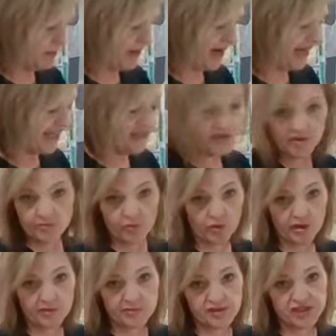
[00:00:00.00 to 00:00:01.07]
buying the
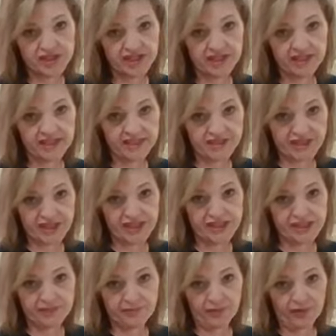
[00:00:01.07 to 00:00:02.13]
embroidery machine is the
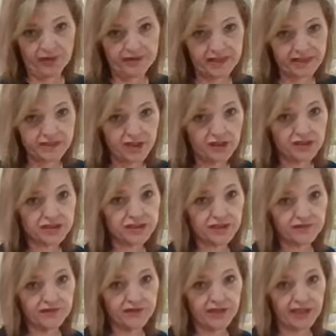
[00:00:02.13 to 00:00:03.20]
easy part. It's all the
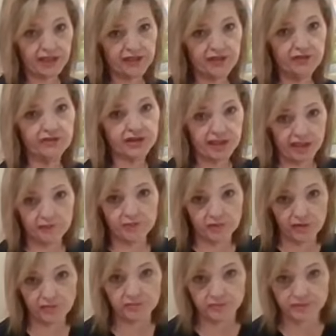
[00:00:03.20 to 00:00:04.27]
stuff you got to do to keep
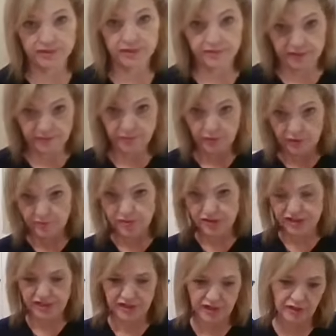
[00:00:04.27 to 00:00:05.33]
the embroidery
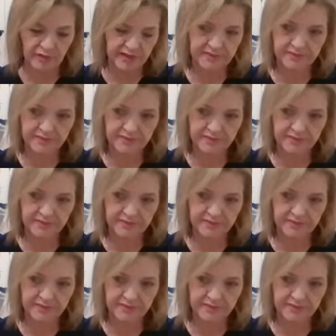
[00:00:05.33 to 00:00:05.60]
machine going.